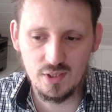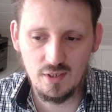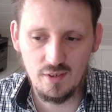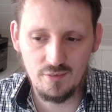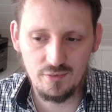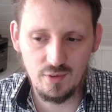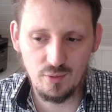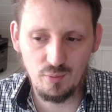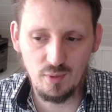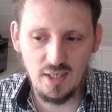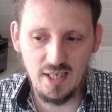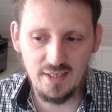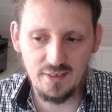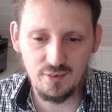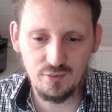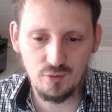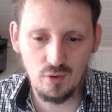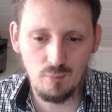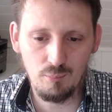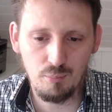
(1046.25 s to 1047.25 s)
the related
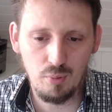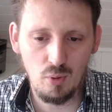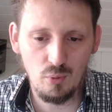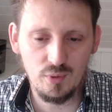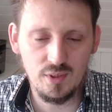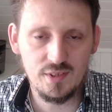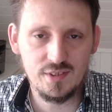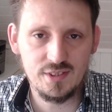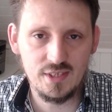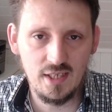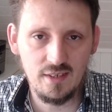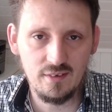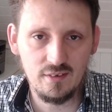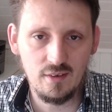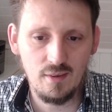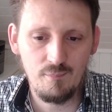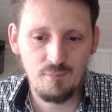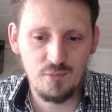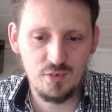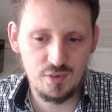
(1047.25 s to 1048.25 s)
components and
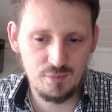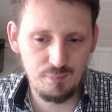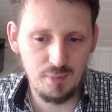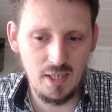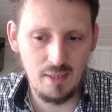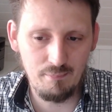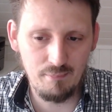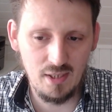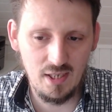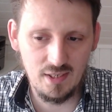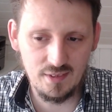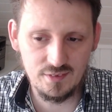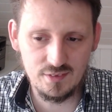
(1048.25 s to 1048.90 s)
spare parts.